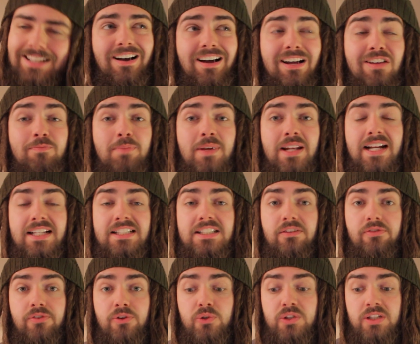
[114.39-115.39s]
I've been asked
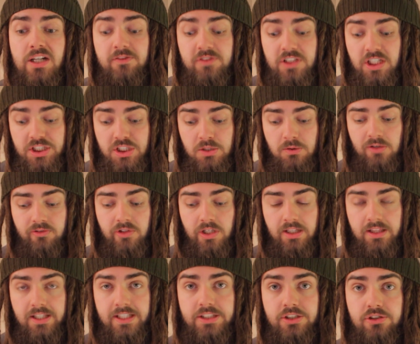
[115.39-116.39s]
a few times actually while
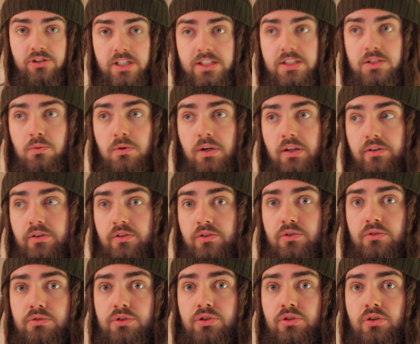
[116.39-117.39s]
running laser dreads whether
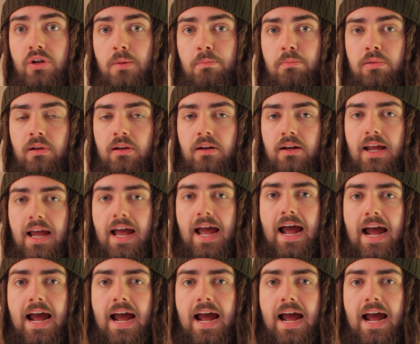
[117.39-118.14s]
you should apply